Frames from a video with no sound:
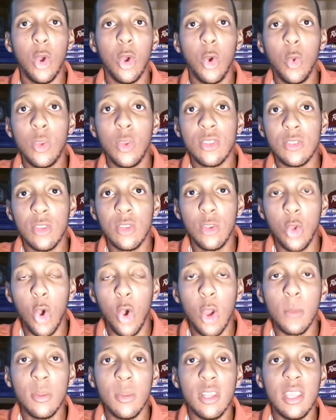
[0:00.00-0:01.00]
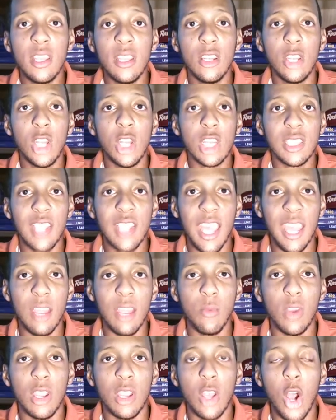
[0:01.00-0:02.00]
who is normally looked at
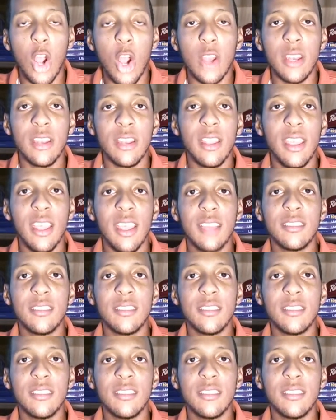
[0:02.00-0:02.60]
and regarded